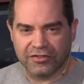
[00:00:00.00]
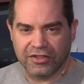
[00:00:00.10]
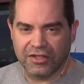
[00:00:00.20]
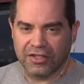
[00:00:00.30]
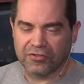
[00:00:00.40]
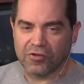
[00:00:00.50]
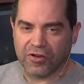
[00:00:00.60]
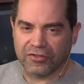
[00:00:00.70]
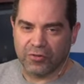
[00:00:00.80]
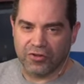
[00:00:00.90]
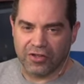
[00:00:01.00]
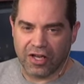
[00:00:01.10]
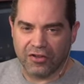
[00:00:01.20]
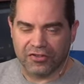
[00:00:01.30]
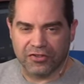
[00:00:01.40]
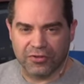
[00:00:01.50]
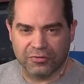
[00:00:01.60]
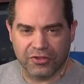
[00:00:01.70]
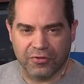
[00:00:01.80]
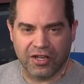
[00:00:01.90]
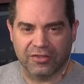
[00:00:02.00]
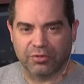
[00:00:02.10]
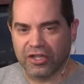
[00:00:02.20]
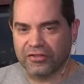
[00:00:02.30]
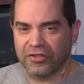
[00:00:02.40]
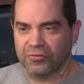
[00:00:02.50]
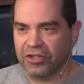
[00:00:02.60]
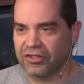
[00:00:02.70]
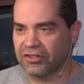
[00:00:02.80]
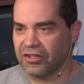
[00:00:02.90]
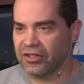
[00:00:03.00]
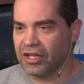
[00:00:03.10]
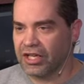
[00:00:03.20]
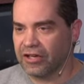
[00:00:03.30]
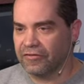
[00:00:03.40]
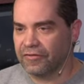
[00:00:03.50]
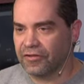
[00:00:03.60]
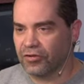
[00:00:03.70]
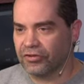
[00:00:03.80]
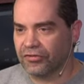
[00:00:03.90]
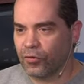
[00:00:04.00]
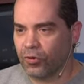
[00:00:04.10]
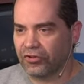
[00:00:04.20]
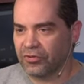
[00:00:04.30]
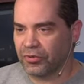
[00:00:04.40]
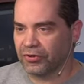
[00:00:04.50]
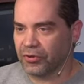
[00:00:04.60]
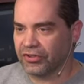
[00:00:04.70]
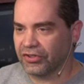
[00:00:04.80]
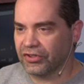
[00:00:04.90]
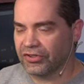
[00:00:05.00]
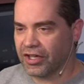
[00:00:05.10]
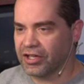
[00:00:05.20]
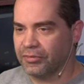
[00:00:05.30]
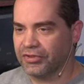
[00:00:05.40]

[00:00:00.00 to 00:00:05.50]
in the lower left corner, also showing on preview, you can see that I have those four super sources set up.